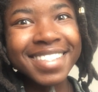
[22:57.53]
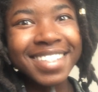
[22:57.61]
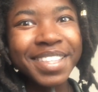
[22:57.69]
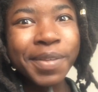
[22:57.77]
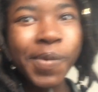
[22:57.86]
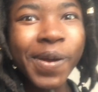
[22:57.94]

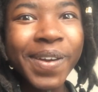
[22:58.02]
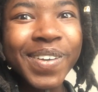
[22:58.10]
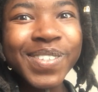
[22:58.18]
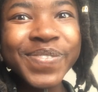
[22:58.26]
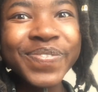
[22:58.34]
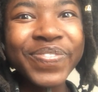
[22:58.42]
in the
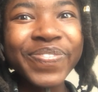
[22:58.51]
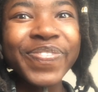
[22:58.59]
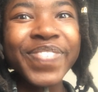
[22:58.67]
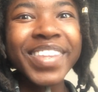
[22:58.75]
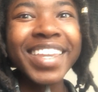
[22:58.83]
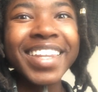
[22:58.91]
world
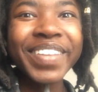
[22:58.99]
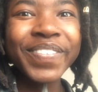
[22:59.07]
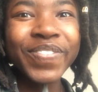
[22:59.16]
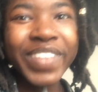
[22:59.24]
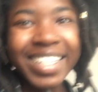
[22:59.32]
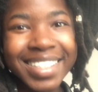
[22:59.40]
and if
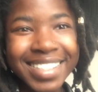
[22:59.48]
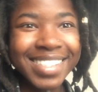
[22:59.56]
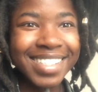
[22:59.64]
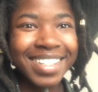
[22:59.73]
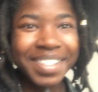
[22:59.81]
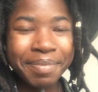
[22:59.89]
that
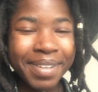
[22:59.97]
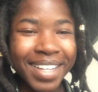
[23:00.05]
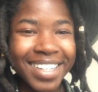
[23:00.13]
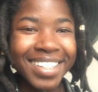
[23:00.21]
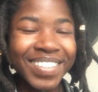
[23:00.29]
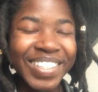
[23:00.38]
doesn't
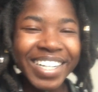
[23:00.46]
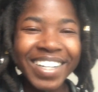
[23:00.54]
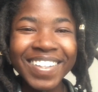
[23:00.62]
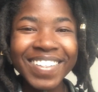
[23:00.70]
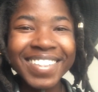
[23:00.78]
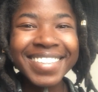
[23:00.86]
apply to you at
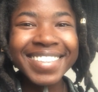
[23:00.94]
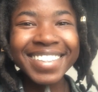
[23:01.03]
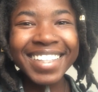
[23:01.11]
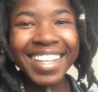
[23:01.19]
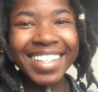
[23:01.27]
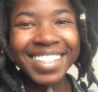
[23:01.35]
all
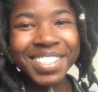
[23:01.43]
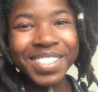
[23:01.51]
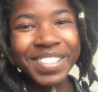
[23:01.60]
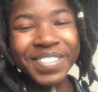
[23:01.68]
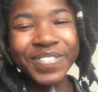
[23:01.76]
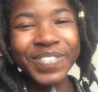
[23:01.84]
thanks
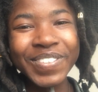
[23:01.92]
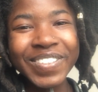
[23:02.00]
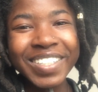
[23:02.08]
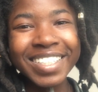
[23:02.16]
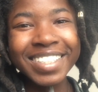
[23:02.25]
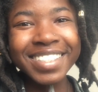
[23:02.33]

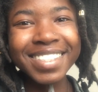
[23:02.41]
for